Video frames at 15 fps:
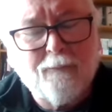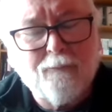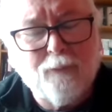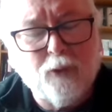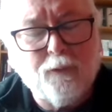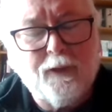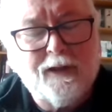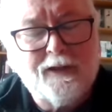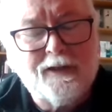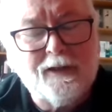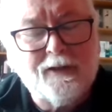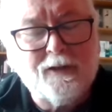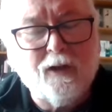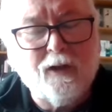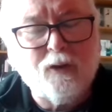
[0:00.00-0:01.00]
Brophy, he
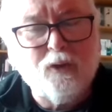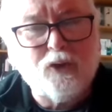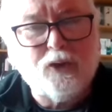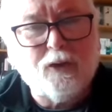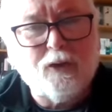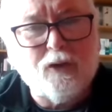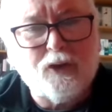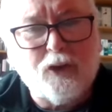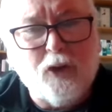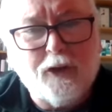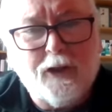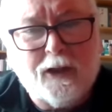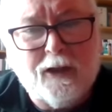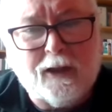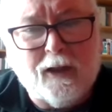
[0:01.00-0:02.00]
says, you're
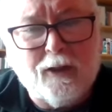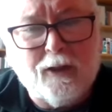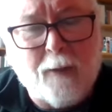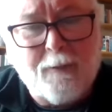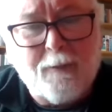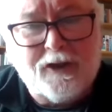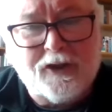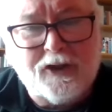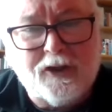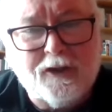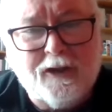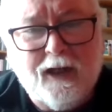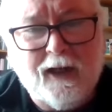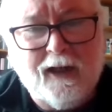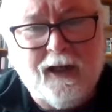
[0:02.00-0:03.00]
sounding like an opposition
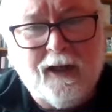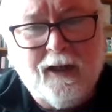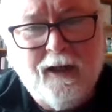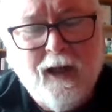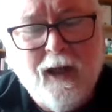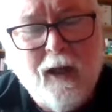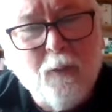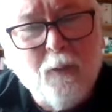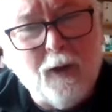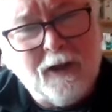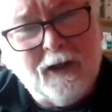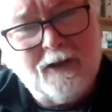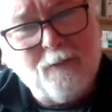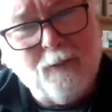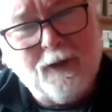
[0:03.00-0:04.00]
TD. What
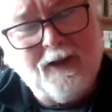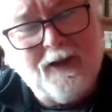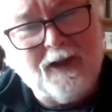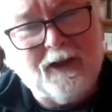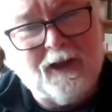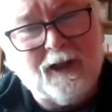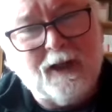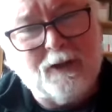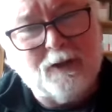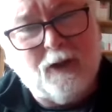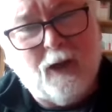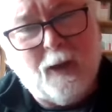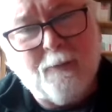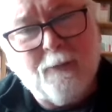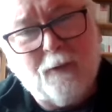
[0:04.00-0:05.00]
did he think a
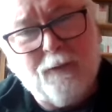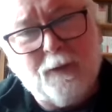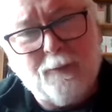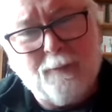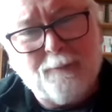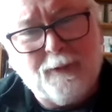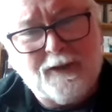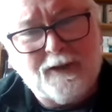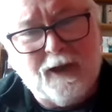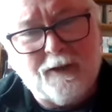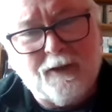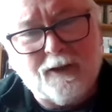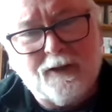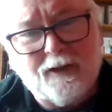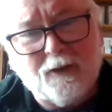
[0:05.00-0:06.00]
job of a
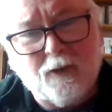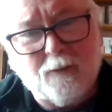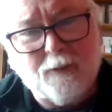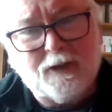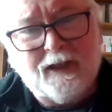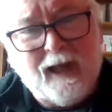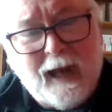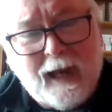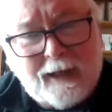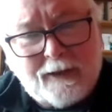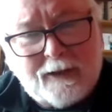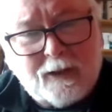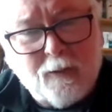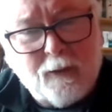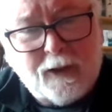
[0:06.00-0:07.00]
presenter is to do? But he
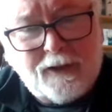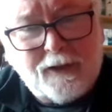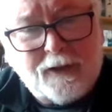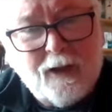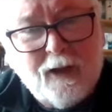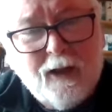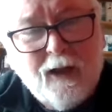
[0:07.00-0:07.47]
asked the question.